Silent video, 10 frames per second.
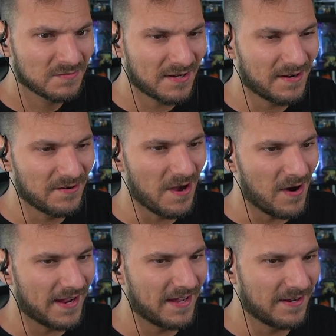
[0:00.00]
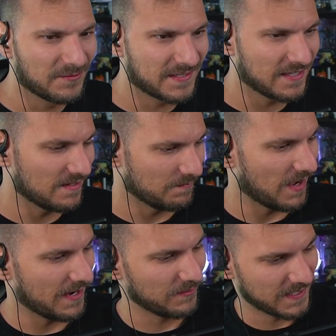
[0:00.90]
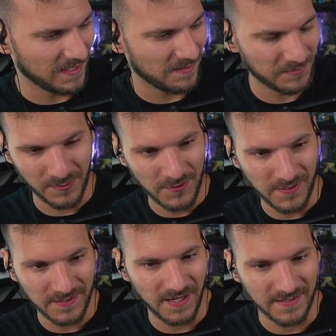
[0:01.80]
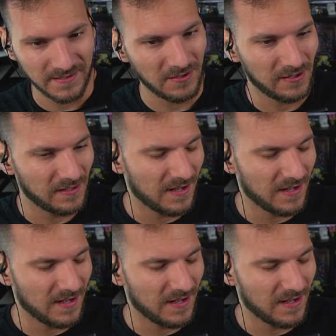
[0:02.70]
But I don't know. I, I don't see them. I don't see them switching sides at all.